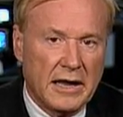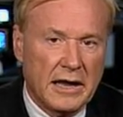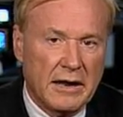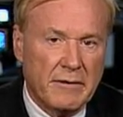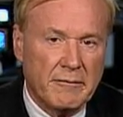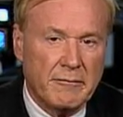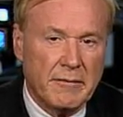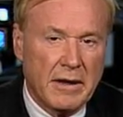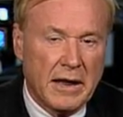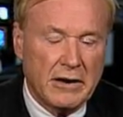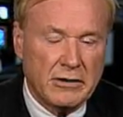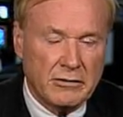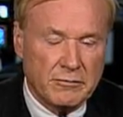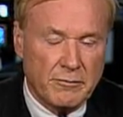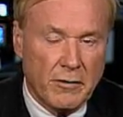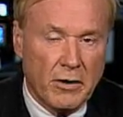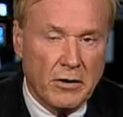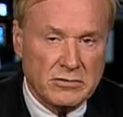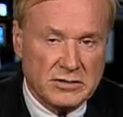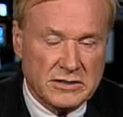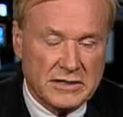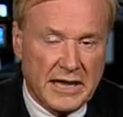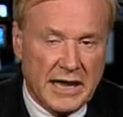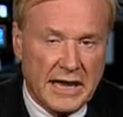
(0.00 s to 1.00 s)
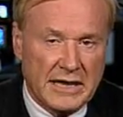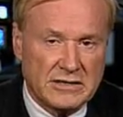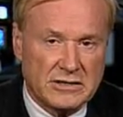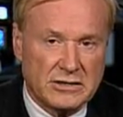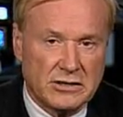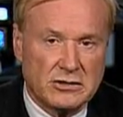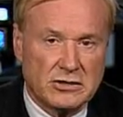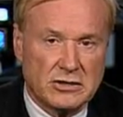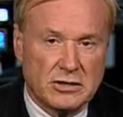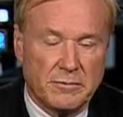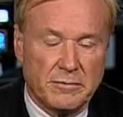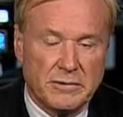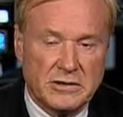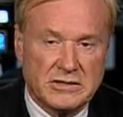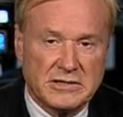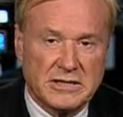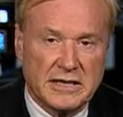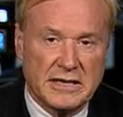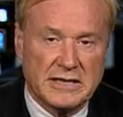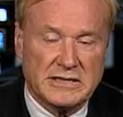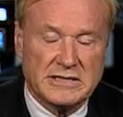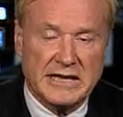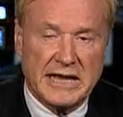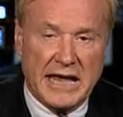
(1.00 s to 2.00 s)
In many, most cases, it should be
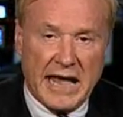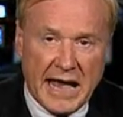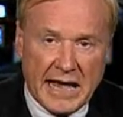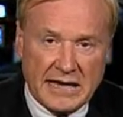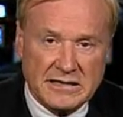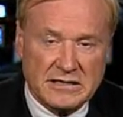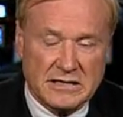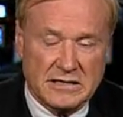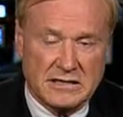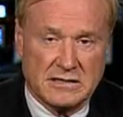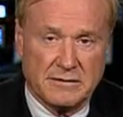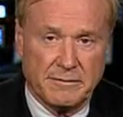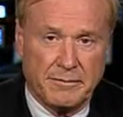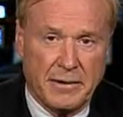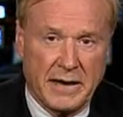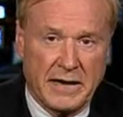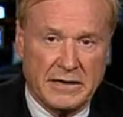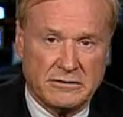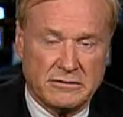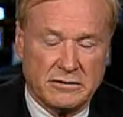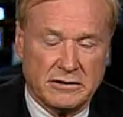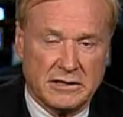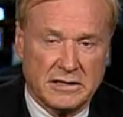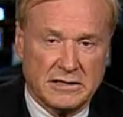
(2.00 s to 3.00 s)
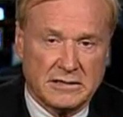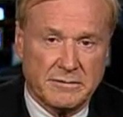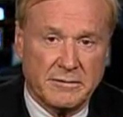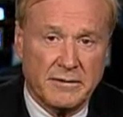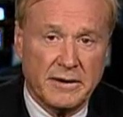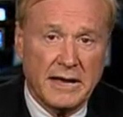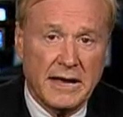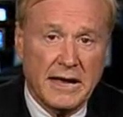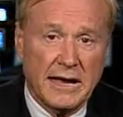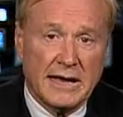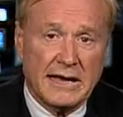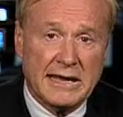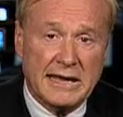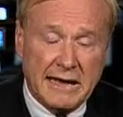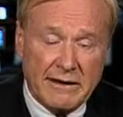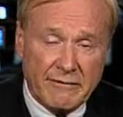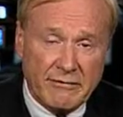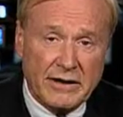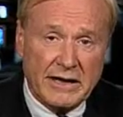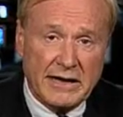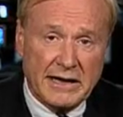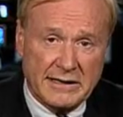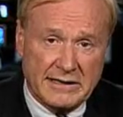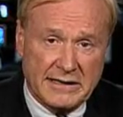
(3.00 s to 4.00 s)
seen as the essence of patriotism.
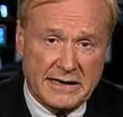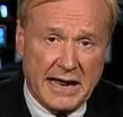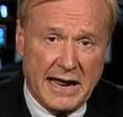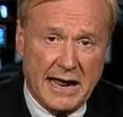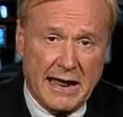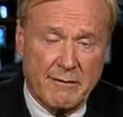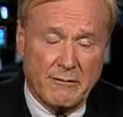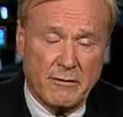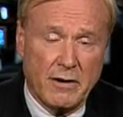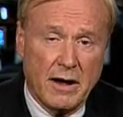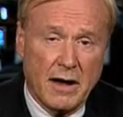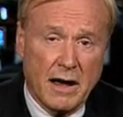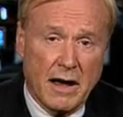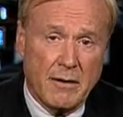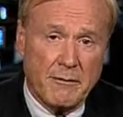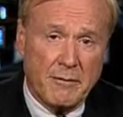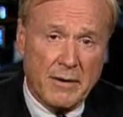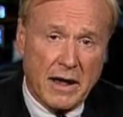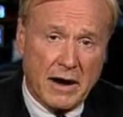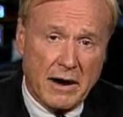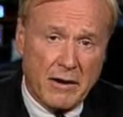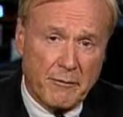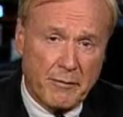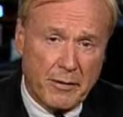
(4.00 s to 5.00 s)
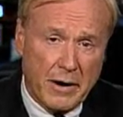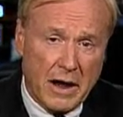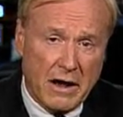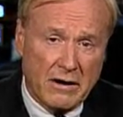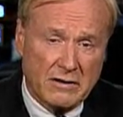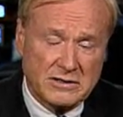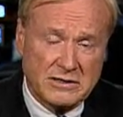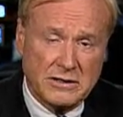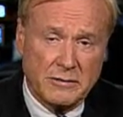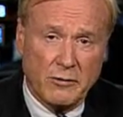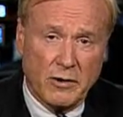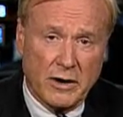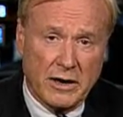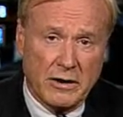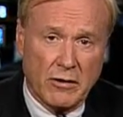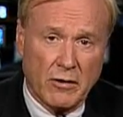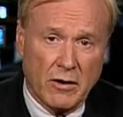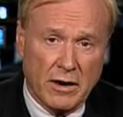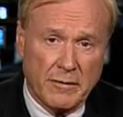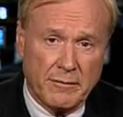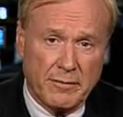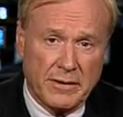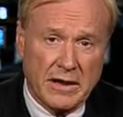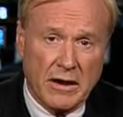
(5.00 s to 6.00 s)
Giving a damn about our policy, what it
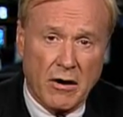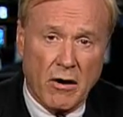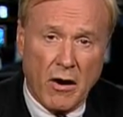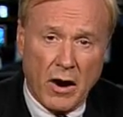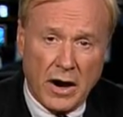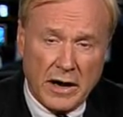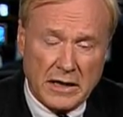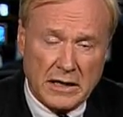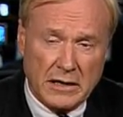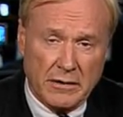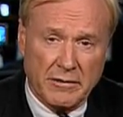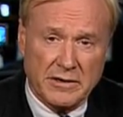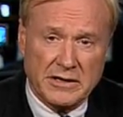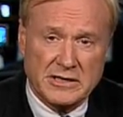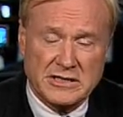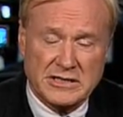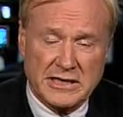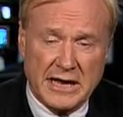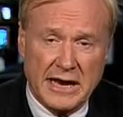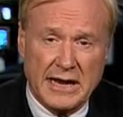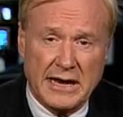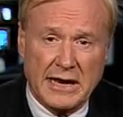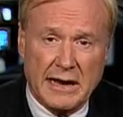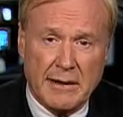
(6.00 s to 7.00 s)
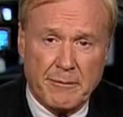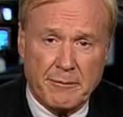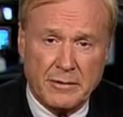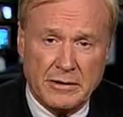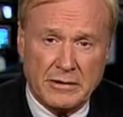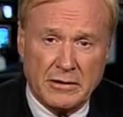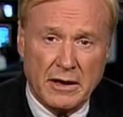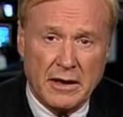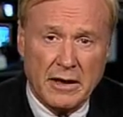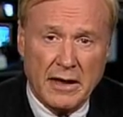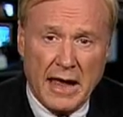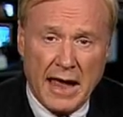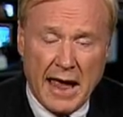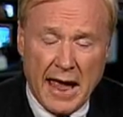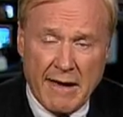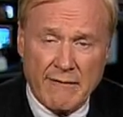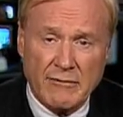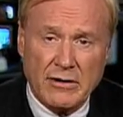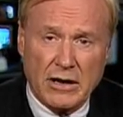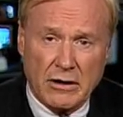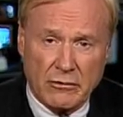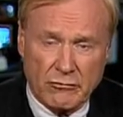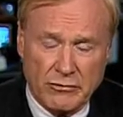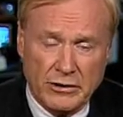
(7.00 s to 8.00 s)
ought to be, arguing, standing up and
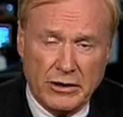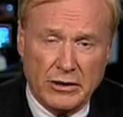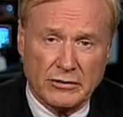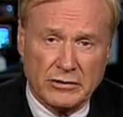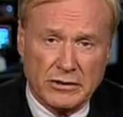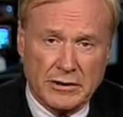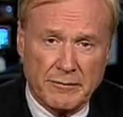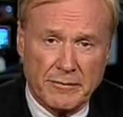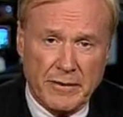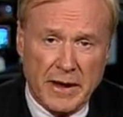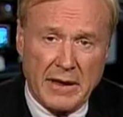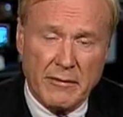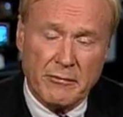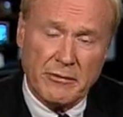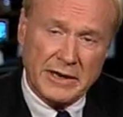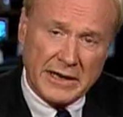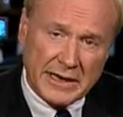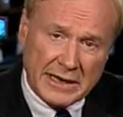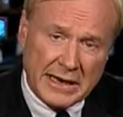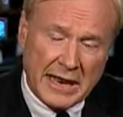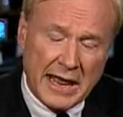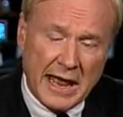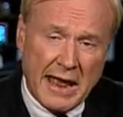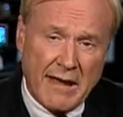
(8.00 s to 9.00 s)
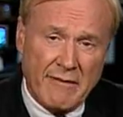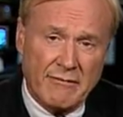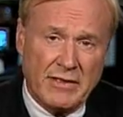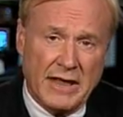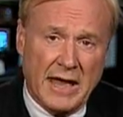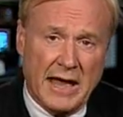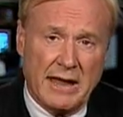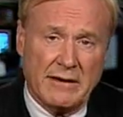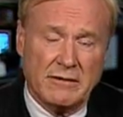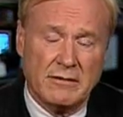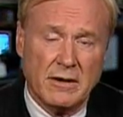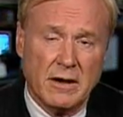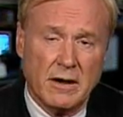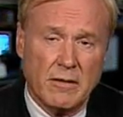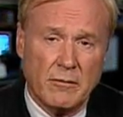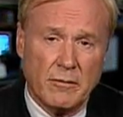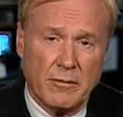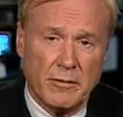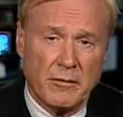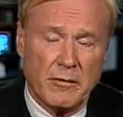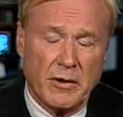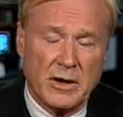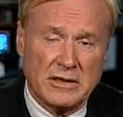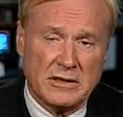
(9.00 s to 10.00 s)
having a real debate. We didn't have that
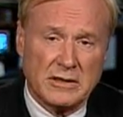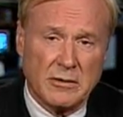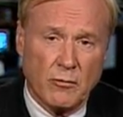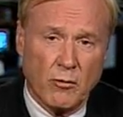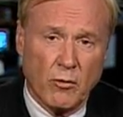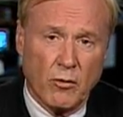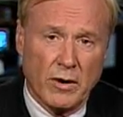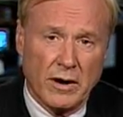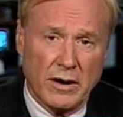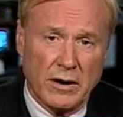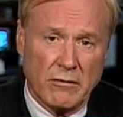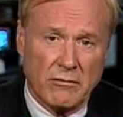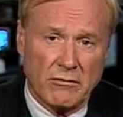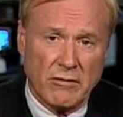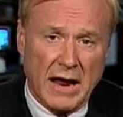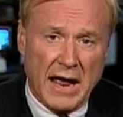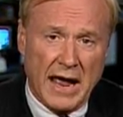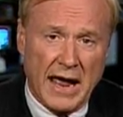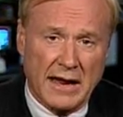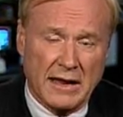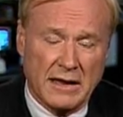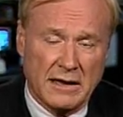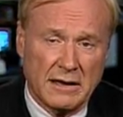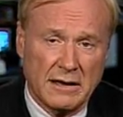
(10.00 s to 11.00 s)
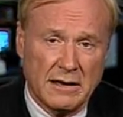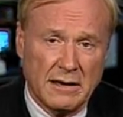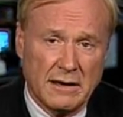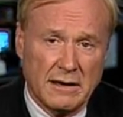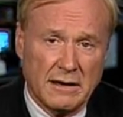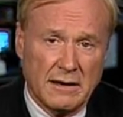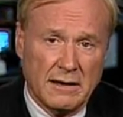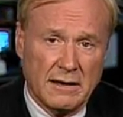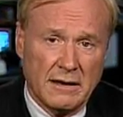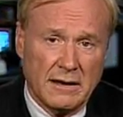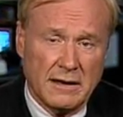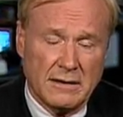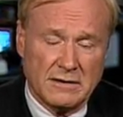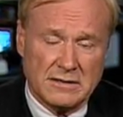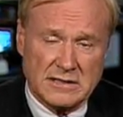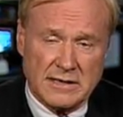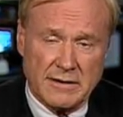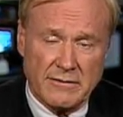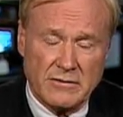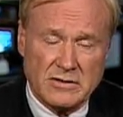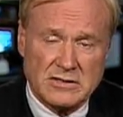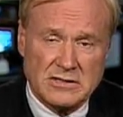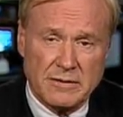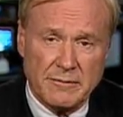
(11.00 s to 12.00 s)
when we went to war in Iraq. You know,
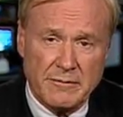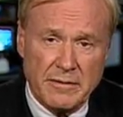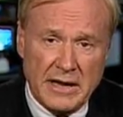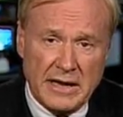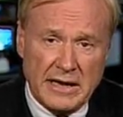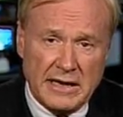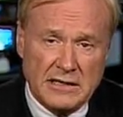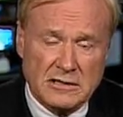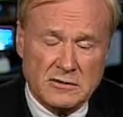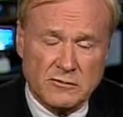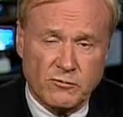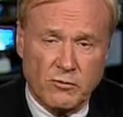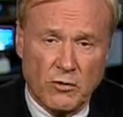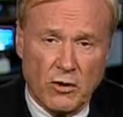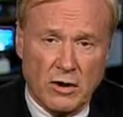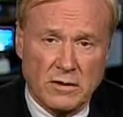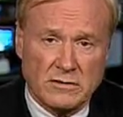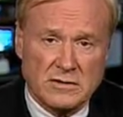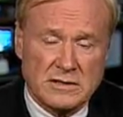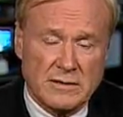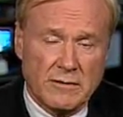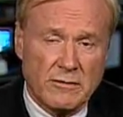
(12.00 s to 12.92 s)
some of it's the media's fault.